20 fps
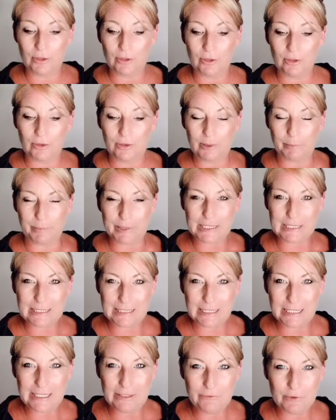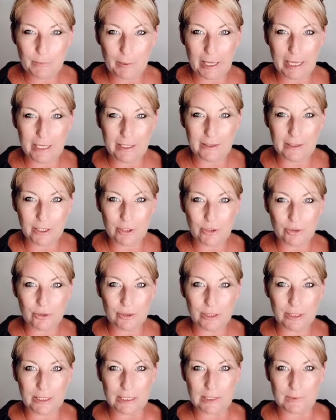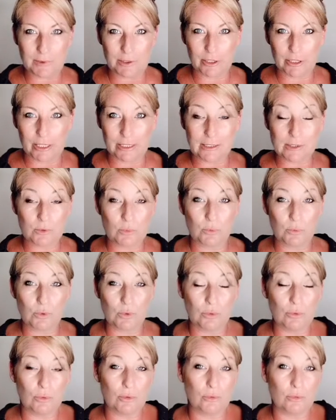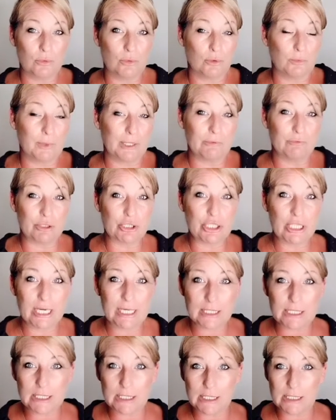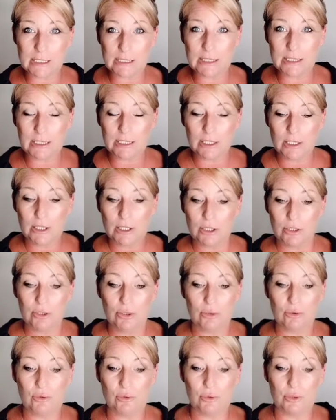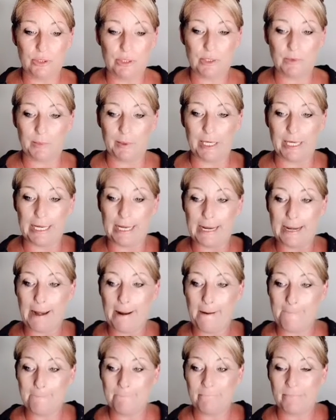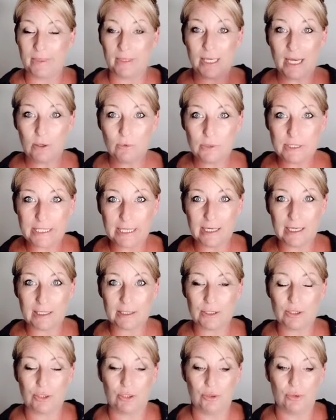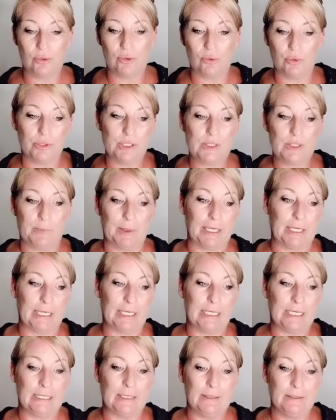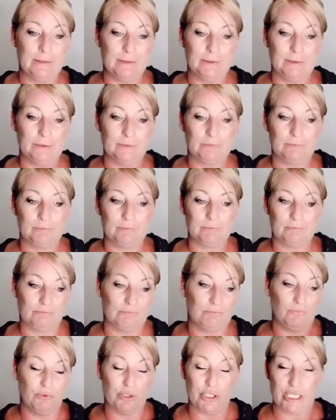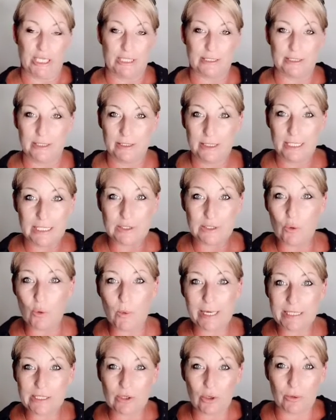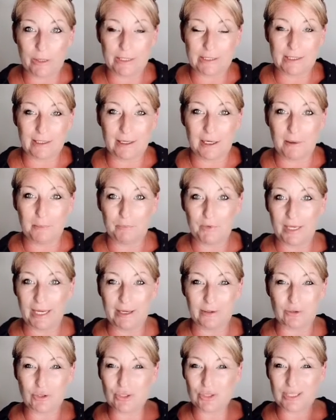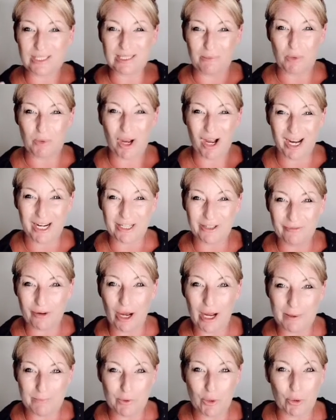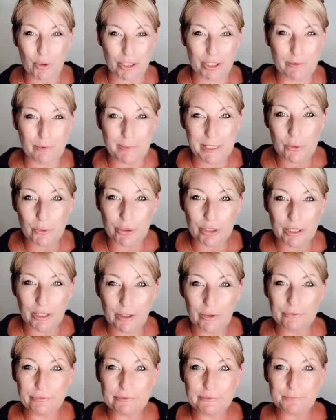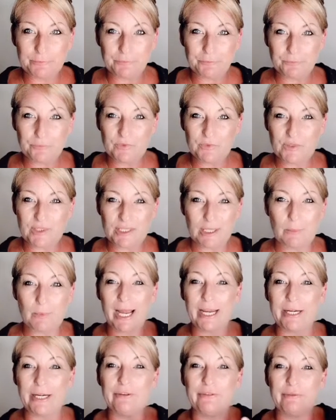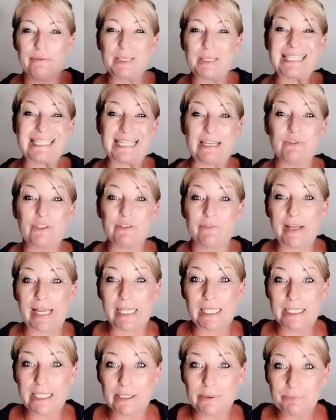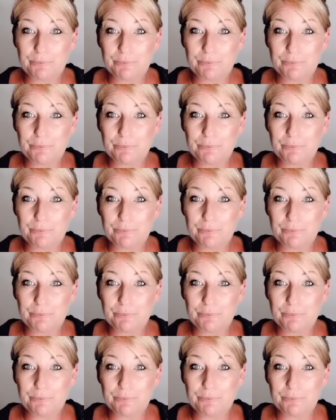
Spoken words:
the perceived pain that you could experience, you could be rejected, you could be yelled at, you could be rejected. It's always going to come down to some kind of I'm not going to be good enough, some kind of perceived failure.